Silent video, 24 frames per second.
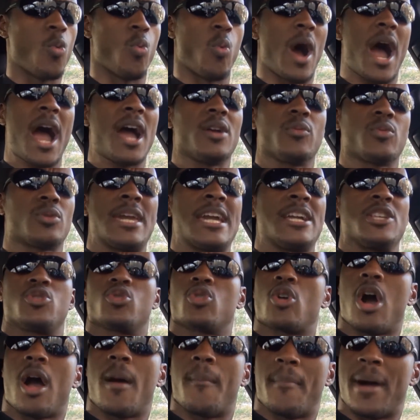Why
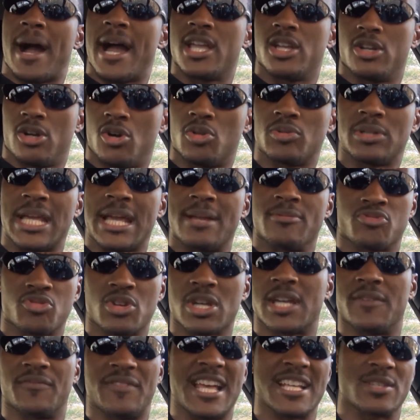can't you go out and buy your own damn
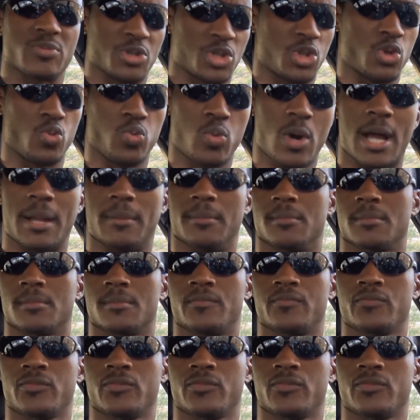drink if that's what you want?